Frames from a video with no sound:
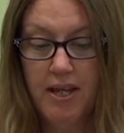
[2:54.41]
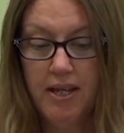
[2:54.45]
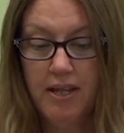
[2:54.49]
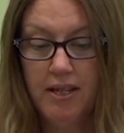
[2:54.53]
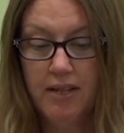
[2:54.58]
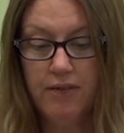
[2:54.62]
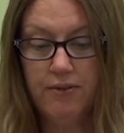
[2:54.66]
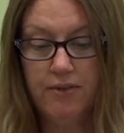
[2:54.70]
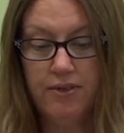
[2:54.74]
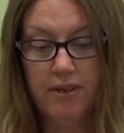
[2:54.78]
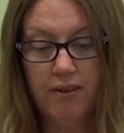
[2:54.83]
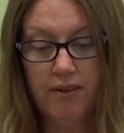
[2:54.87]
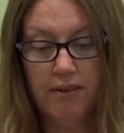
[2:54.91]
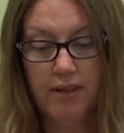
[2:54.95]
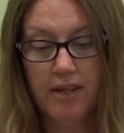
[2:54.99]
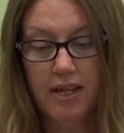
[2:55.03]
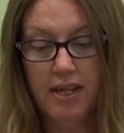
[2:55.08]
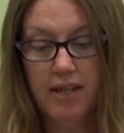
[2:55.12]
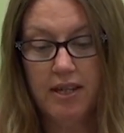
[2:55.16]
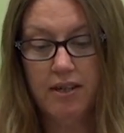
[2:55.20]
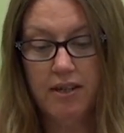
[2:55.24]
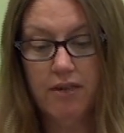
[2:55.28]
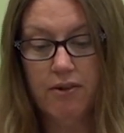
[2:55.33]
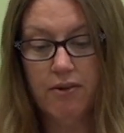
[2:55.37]
You still
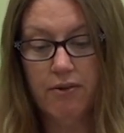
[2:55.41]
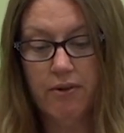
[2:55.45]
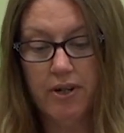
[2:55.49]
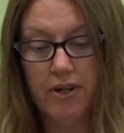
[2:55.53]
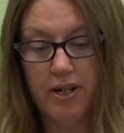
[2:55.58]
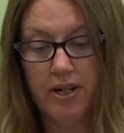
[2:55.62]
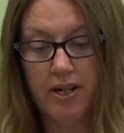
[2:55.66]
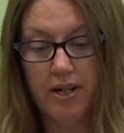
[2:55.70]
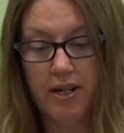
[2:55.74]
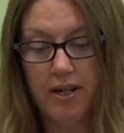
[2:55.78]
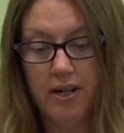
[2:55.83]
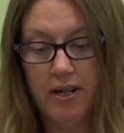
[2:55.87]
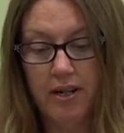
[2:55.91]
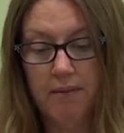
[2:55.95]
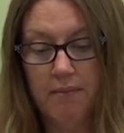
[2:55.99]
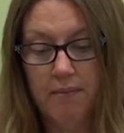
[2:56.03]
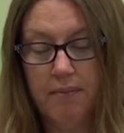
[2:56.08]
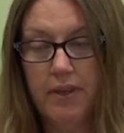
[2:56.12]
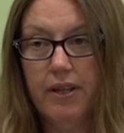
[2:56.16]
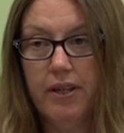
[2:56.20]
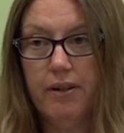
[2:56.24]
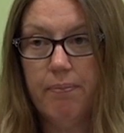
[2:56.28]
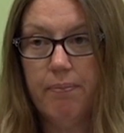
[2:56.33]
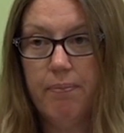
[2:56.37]
get your
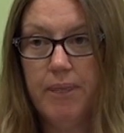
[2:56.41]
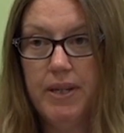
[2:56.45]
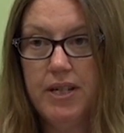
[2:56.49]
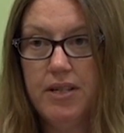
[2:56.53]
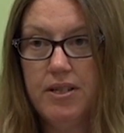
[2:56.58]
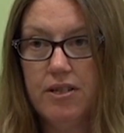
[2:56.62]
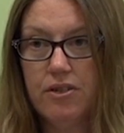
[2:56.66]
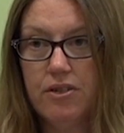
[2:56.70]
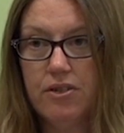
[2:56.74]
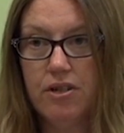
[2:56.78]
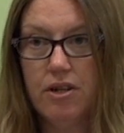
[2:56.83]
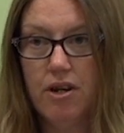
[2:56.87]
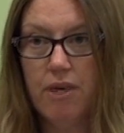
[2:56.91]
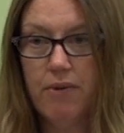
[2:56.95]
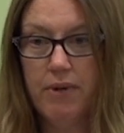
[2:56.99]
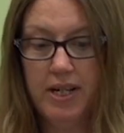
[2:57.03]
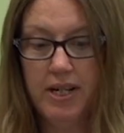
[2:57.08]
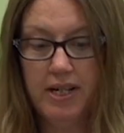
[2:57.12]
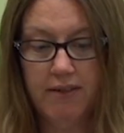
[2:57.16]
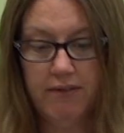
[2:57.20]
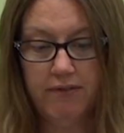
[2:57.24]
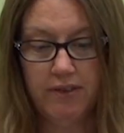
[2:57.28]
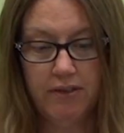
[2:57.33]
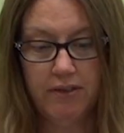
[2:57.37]
little picture
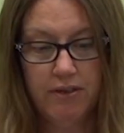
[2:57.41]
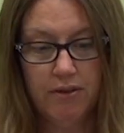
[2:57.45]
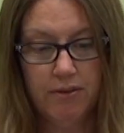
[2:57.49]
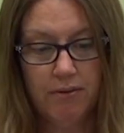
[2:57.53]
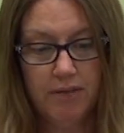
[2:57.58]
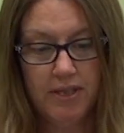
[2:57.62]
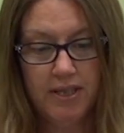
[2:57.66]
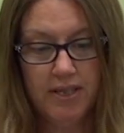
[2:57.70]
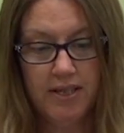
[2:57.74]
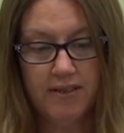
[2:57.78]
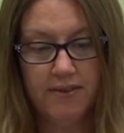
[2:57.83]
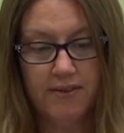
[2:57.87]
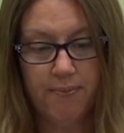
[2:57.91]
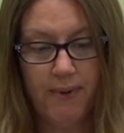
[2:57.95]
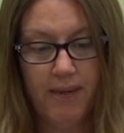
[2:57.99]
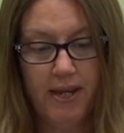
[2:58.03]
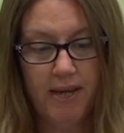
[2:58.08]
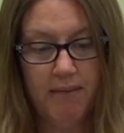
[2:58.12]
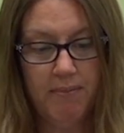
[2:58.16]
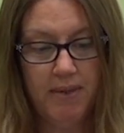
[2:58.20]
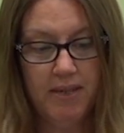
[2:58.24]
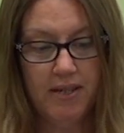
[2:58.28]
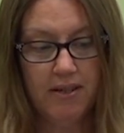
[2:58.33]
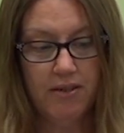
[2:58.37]
showing if you do it this
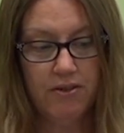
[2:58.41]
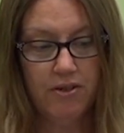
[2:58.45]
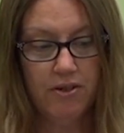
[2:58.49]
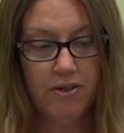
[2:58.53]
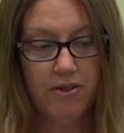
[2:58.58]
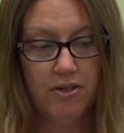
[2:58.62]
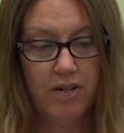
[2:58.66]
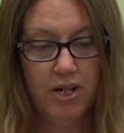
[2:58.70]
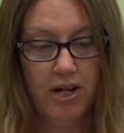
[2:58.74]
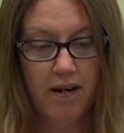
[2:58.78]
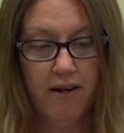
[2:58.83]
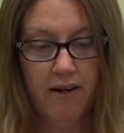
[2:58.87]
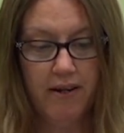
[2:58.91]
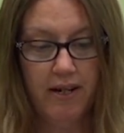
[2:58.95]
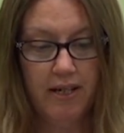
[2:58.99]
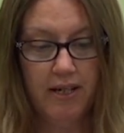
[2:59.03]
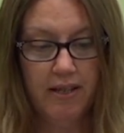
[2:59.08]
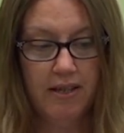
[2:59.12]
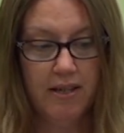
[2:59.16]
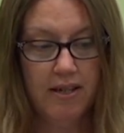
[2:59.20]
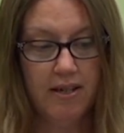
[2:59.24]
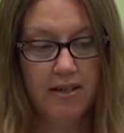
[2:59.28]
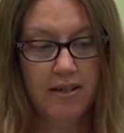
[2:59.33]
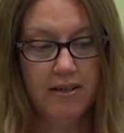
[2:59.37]
way, because you're
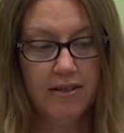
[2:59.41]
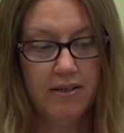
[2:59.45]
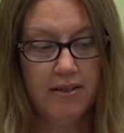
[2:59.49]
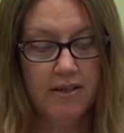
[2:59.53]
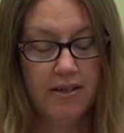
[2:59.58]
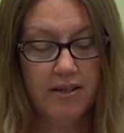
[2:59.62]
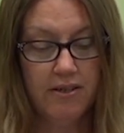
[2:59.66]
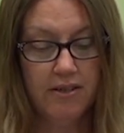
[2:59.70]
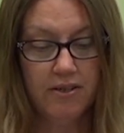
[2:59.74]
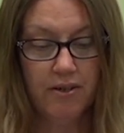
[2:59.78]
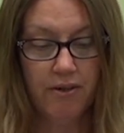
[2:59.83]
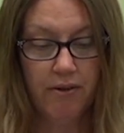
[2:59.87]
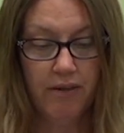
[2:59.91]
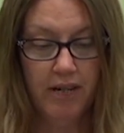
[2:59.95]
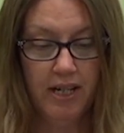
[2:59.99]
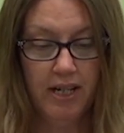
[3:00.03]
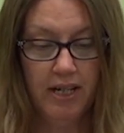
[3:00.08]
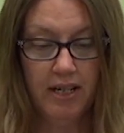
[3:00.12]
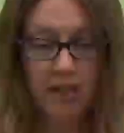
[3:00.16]
sharing the screen.